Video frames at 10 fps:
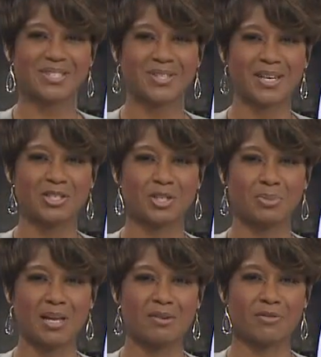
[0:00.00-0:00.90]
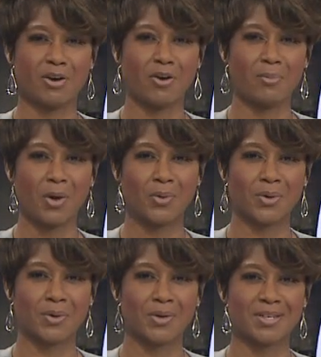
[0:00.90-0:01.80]
too late to apply for the
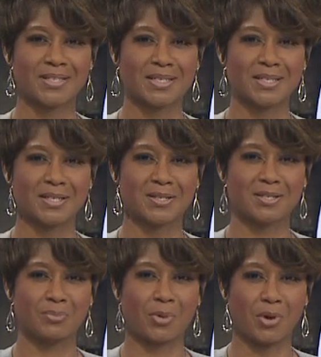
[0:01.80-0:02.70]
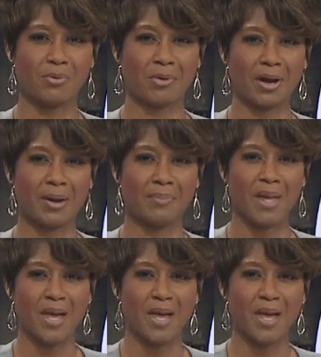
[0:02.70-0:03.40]
Homeowner Assistance Program.